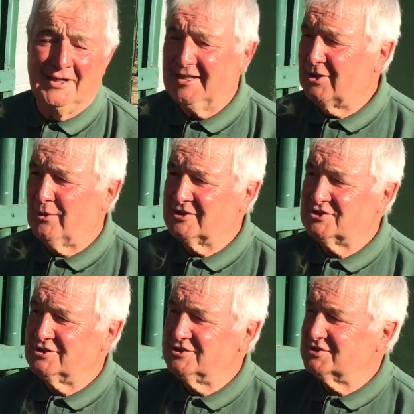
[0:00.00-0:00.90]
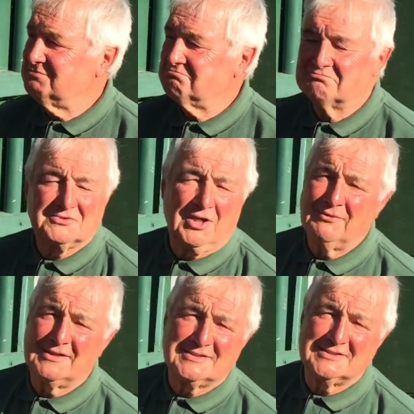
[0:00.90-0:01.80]
Any questions,
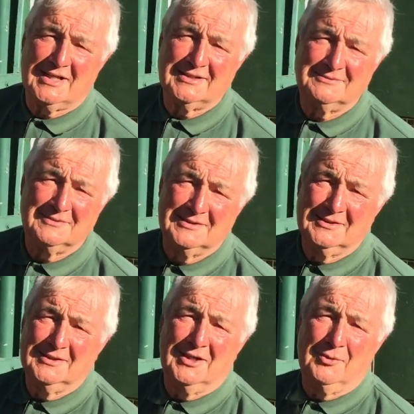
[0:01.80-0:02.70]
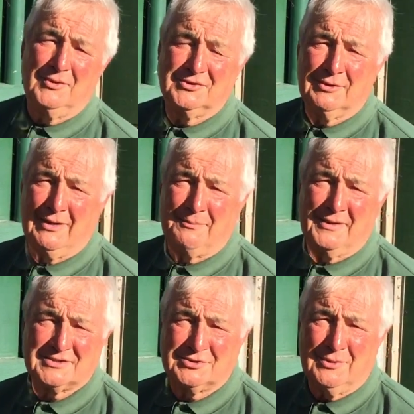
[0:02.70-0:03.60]
don't hesitate, and we'll do our
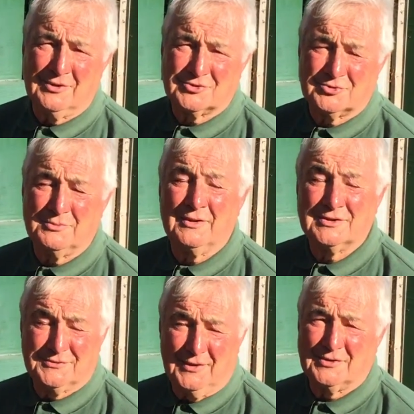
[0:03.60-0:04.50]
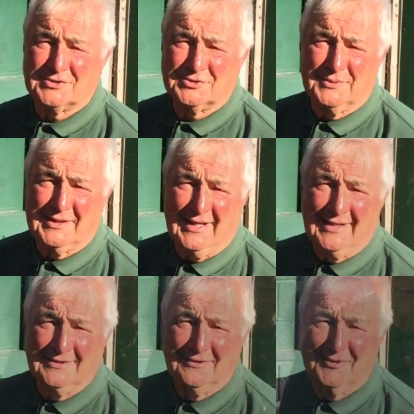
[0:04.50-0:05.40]
best to answer them as fast as we
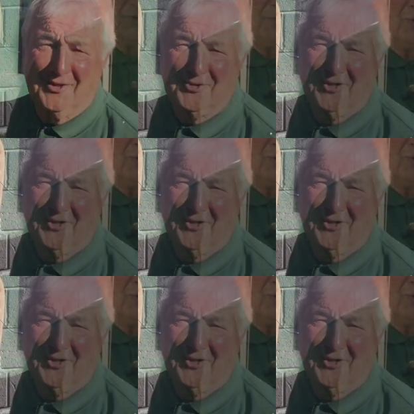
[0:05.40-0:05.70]
can.